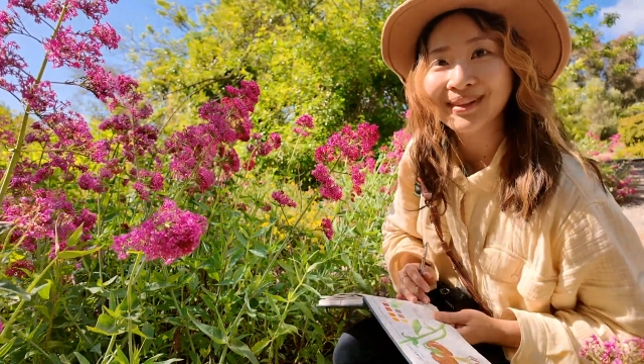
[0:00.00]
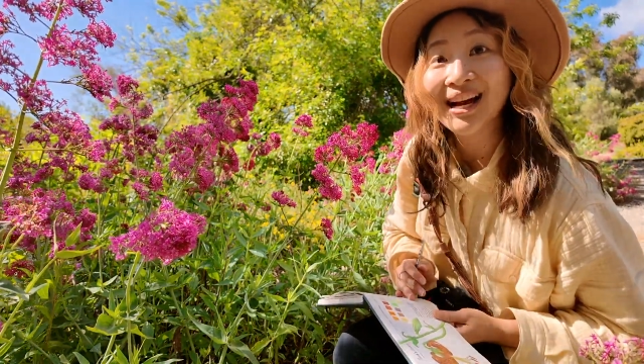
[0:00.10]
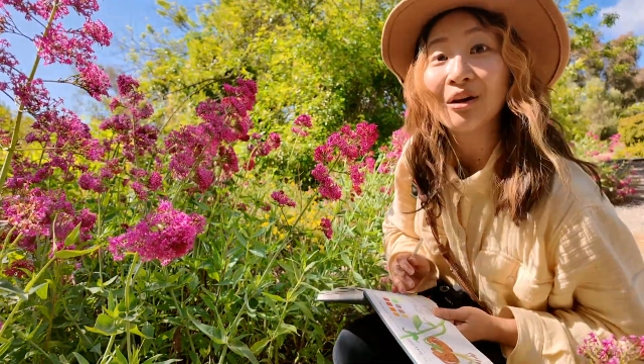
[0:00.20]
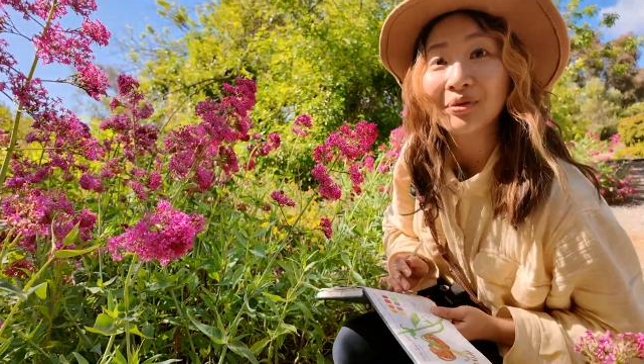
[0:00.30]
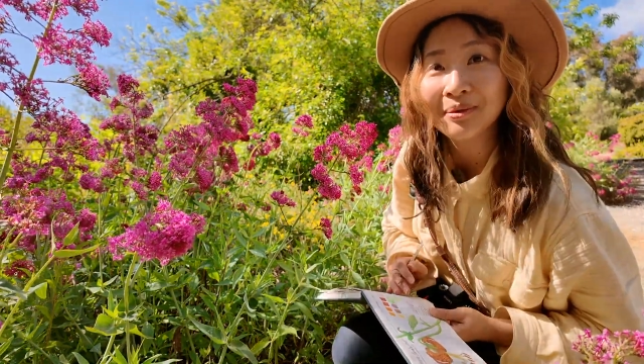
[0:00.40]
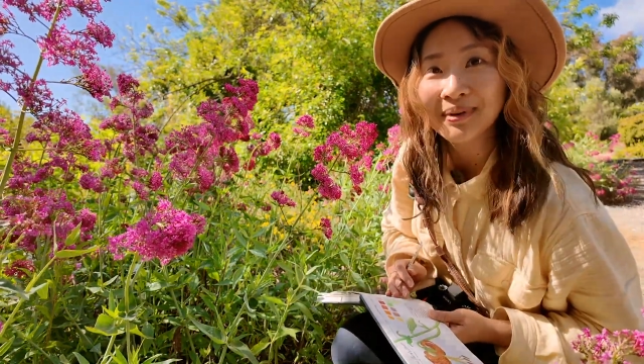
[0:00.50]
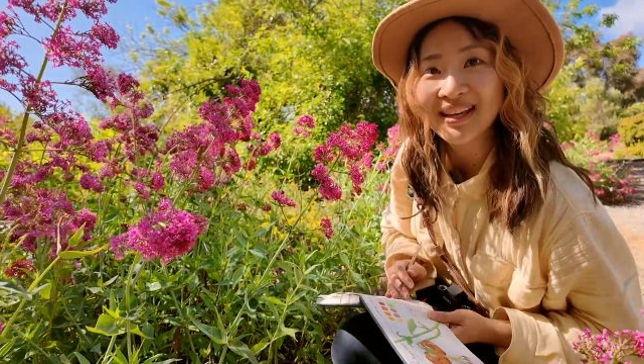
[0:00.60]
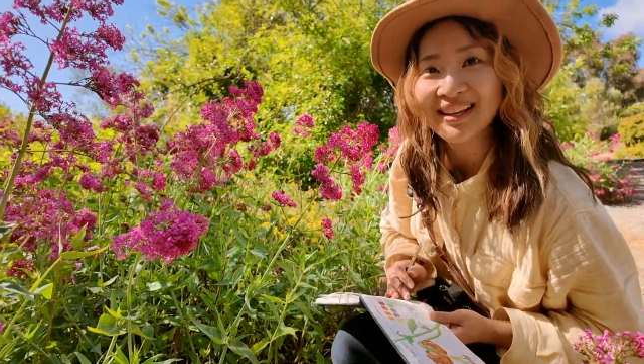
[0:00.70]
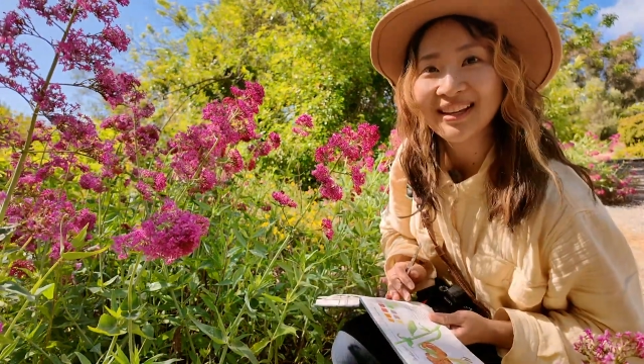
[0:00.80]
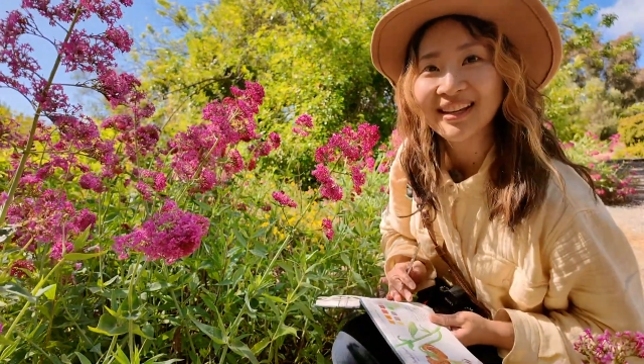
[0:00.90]
Come with
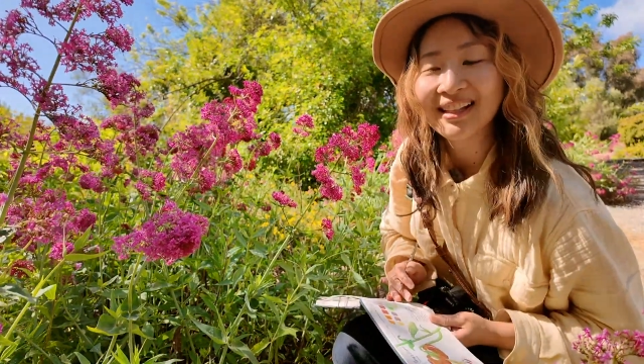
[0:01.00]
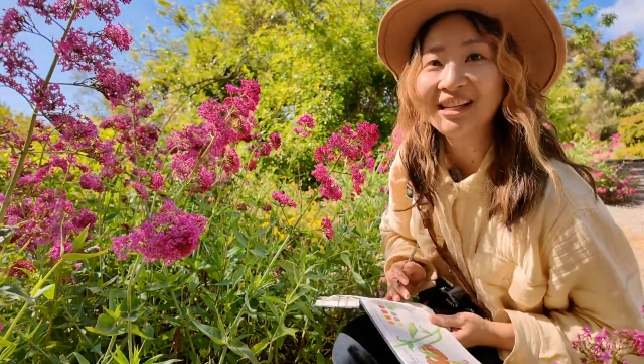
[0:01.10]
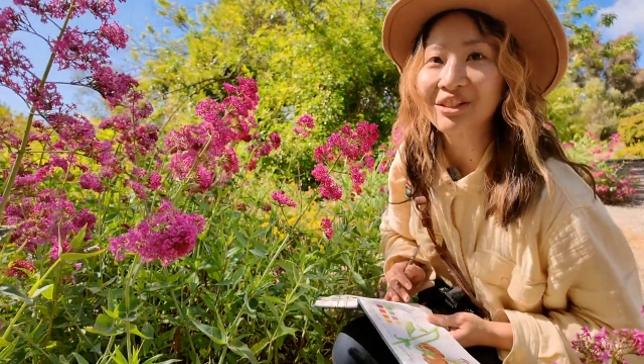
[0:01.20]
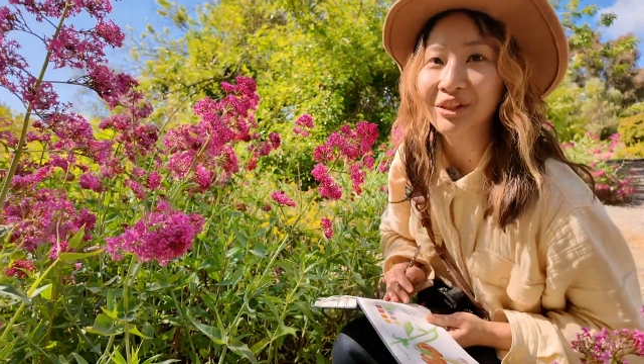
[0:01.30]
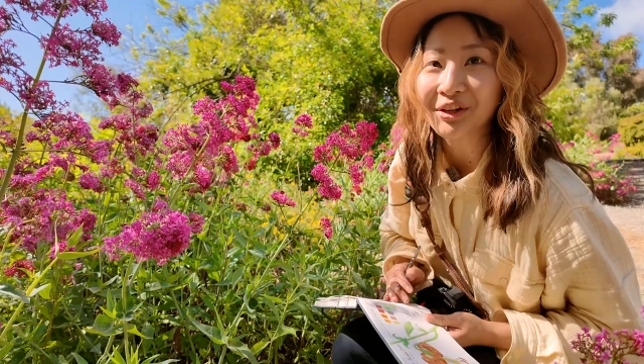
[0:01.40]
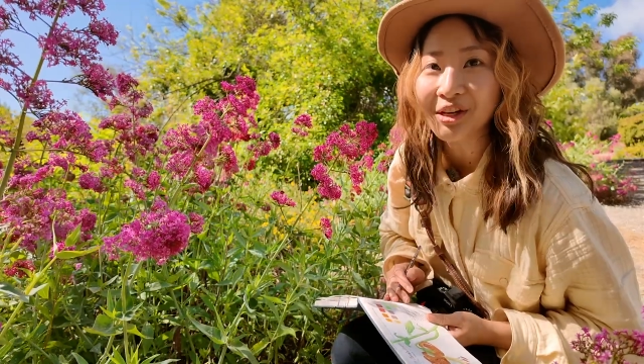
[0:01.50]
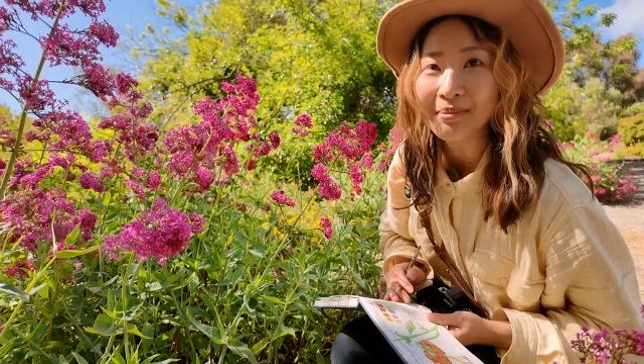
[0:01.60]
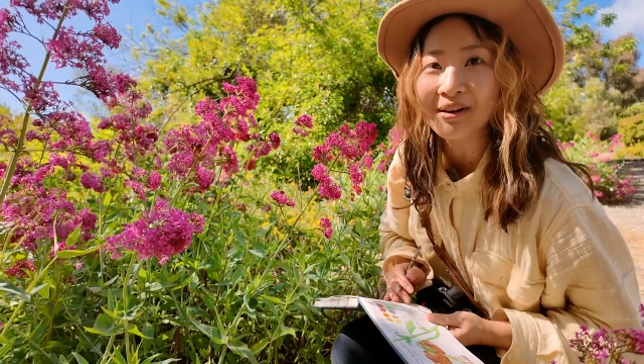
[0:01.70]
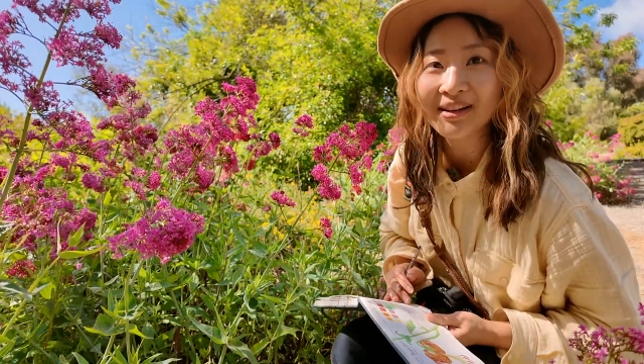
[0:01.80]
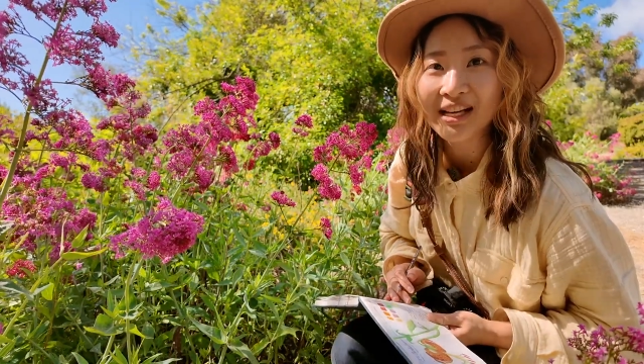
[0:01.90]
me, let's
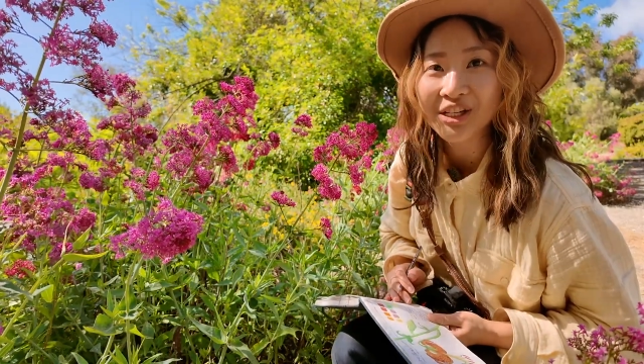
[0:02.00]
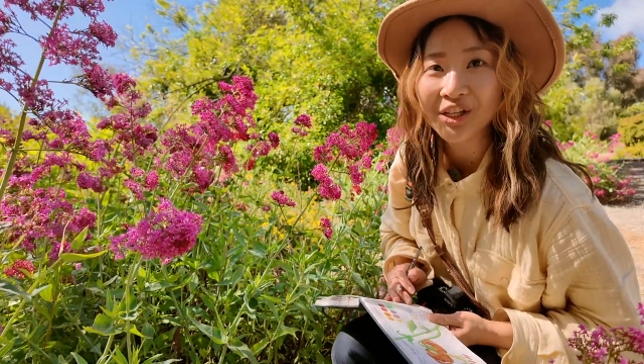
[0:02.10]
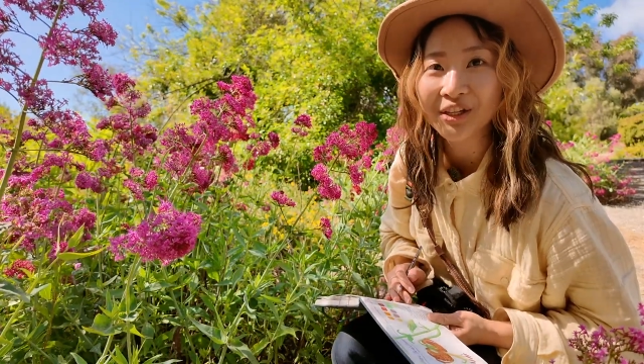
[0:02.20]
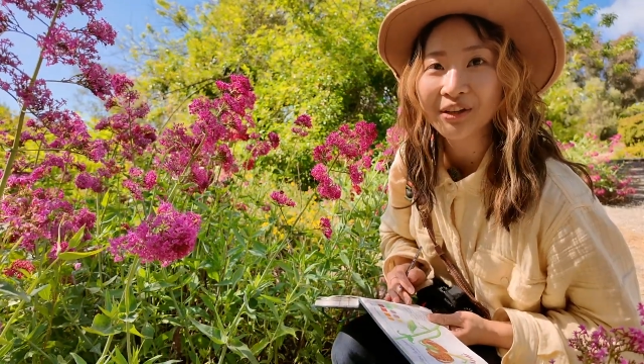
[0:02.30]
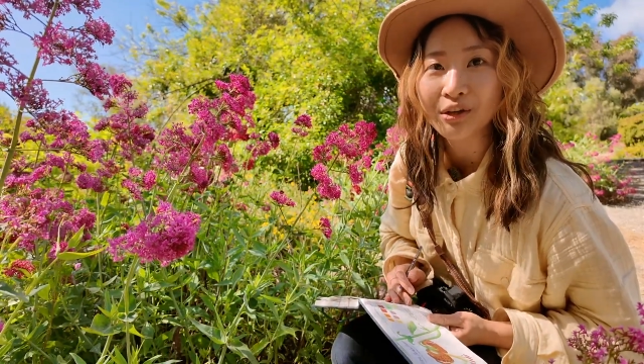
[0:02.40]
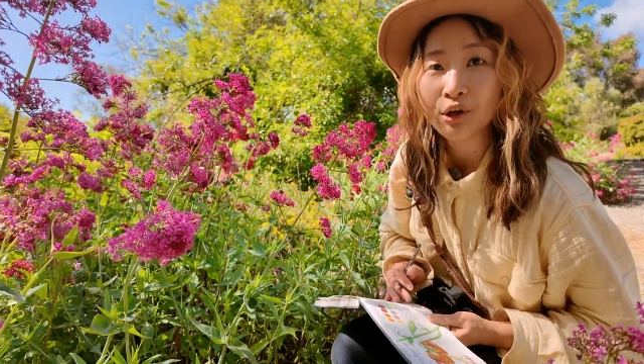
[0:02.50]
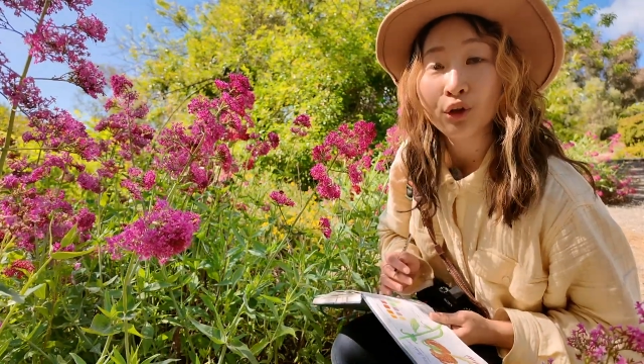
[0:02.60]
learn about nature